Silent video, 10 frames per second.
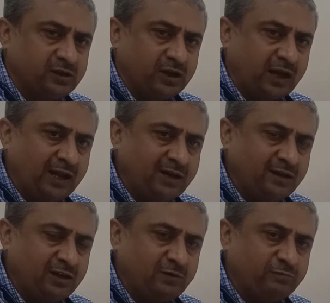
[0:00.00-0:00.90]

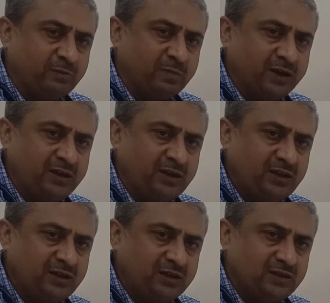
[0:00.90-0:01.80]
And if the
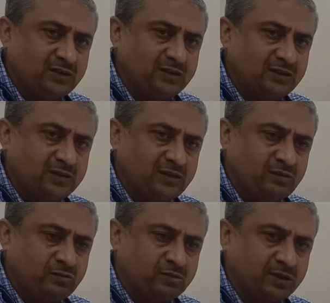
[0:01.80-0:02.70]
money
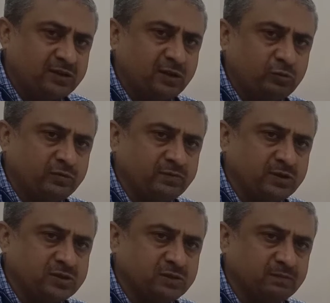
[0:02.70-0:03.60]
is sucked out of
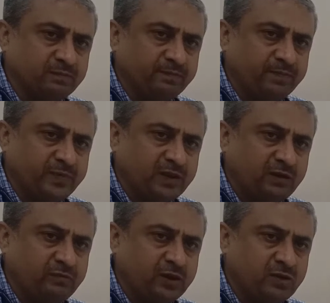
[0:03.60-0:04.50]
system,
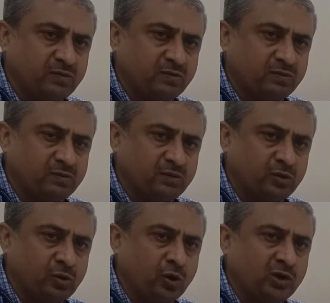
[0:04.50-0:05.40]
if there is
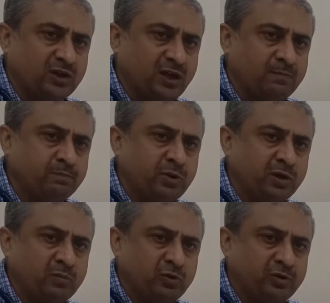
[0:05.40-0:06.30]
not ample
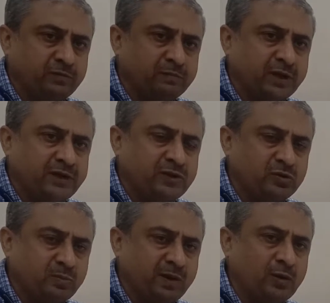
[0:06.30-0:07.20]
amount of money to
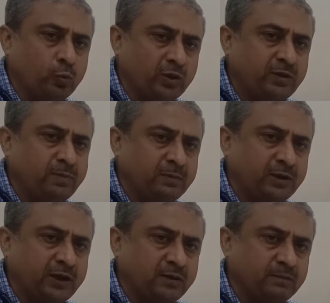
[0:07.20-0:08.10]
spend with the
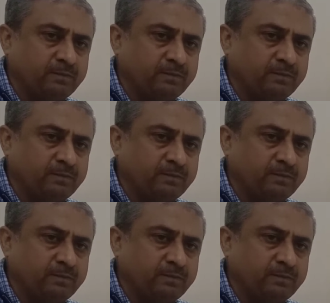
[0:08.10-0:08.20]
public,